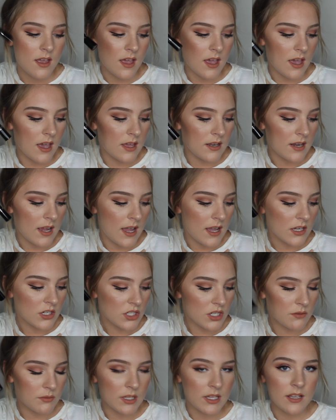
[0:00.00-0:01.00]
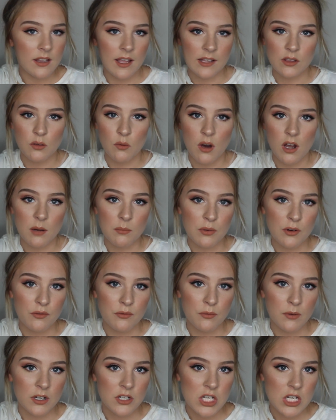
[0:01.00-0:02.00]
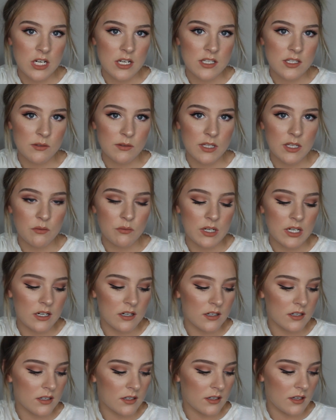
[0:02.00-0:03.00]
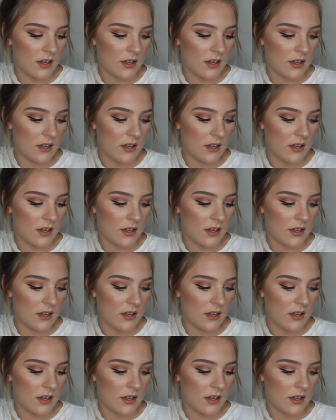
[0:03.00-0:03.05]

and I actually really like the waterproof version. It's really weird.